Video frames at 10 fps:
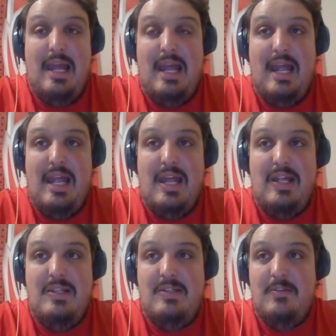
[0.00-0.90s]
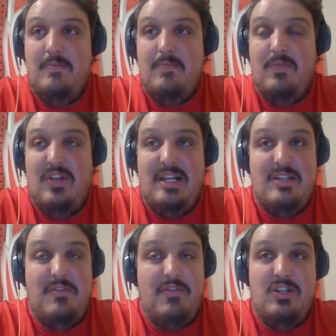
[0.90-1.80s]
And like I
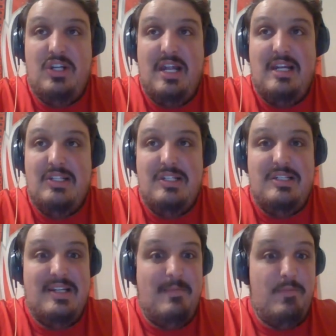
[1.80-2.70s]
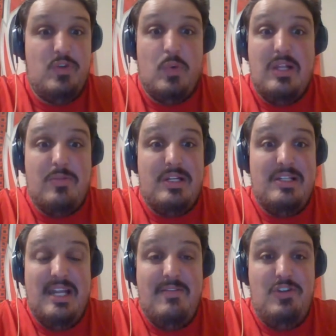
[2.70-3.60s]
said, Frederik Andersen tonight, twenty-three
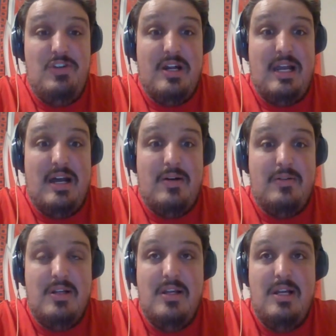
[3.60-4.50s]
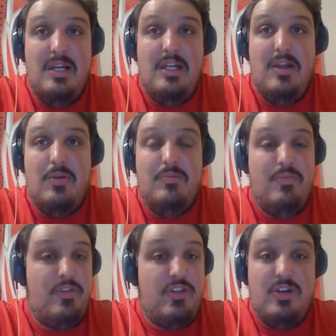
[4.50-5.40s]
save shutout, you know,
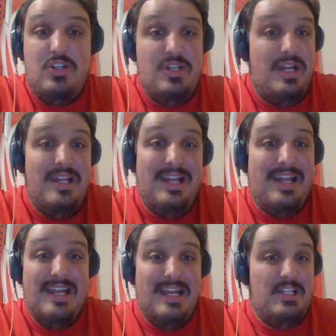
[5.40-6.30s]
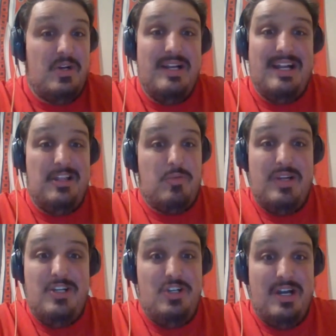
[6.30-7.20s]
third, sh- like he's already got
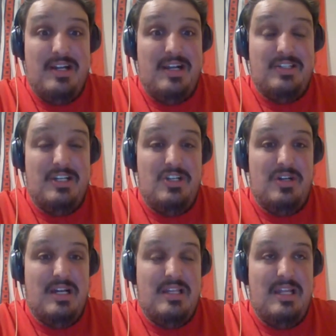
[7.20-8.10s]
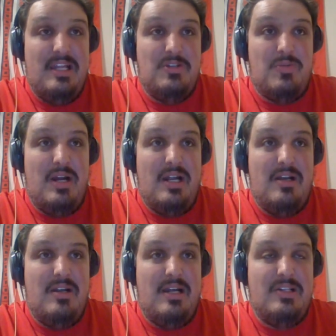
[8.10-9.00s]
three shutouts this year. And I think his
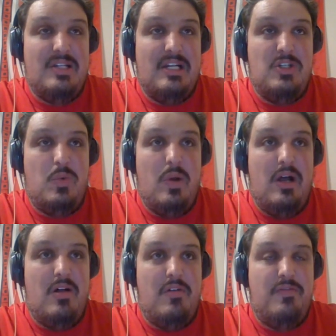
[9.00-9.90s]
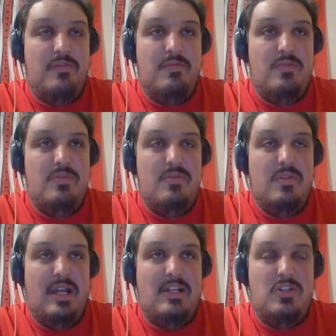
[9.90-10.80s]
record now is like twelve,
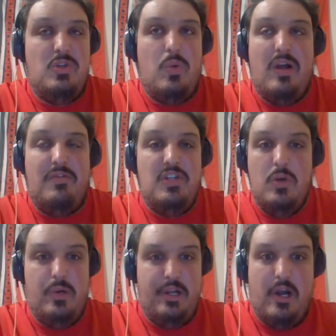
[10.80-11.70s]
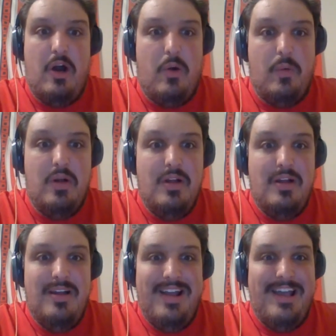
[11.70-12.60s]
like twelve, two and oh.
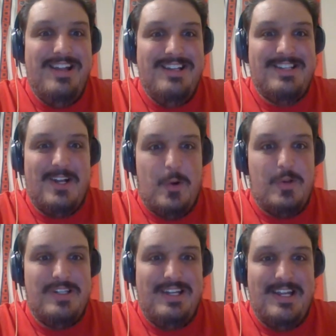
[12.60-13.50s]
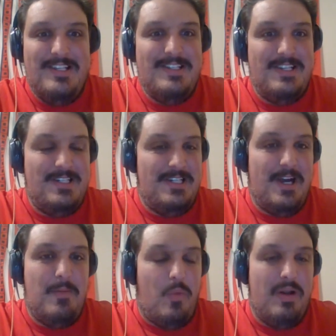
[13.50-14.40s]
And his like goals against is a
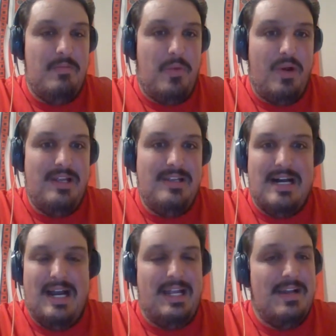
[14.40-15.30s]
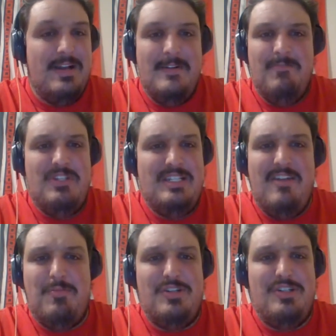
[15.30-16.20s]
sub one point nine,
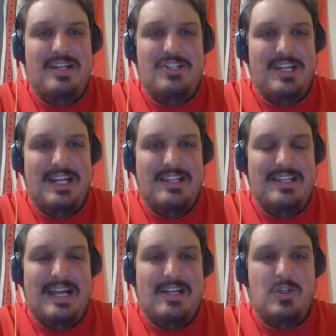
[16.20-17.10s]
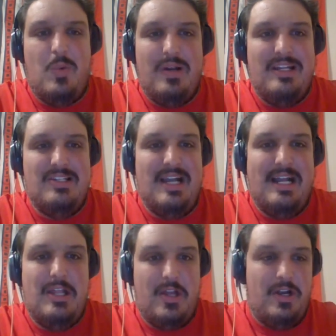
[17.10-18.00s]
save percentage, like in the nine twenties,
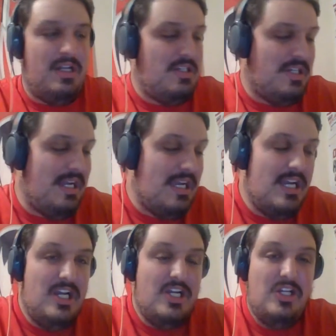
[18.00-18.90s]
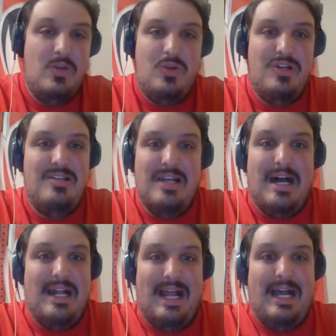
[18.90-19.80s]
nine thirties. Like you could
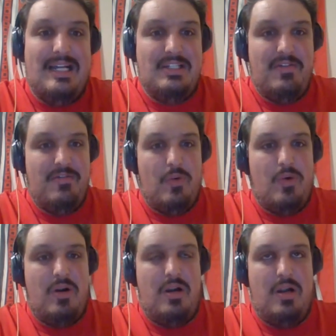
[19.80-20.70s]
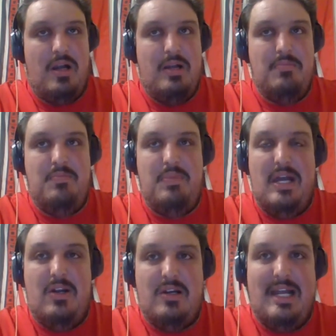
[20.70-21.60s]
not ask for a
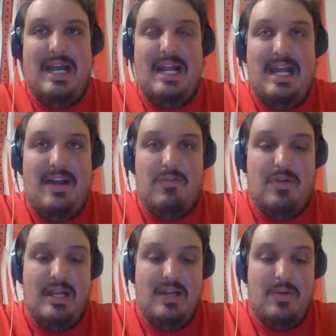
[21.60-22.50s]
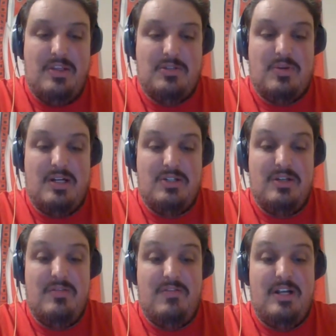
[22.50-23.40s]
better guy to have right now on this roster
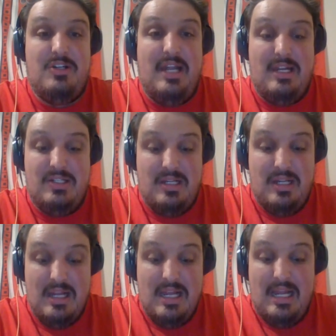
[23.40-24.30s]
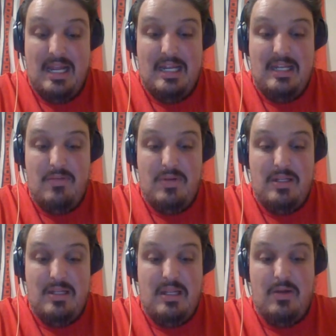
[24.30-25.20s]
than Frederik Andersen. And even
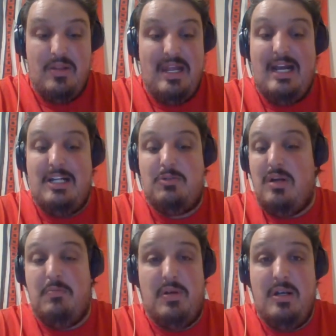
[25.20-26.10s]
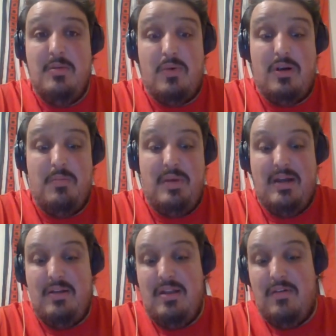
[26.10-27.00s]
when, you know, they asked Rod Brind'Amour
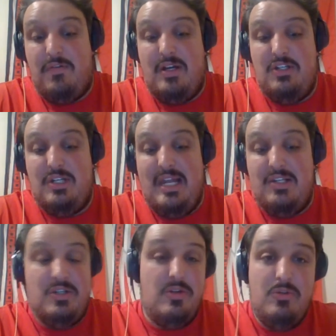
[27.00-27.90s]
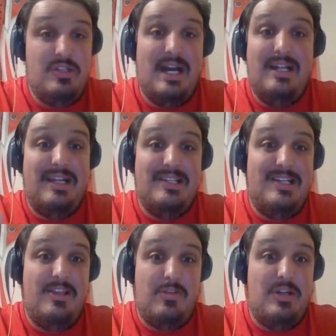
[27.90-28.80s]
about, you know, Frederik Andersen, who's got, like I
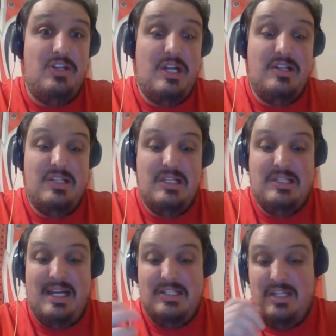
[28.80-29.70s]
said, three shutouts in his last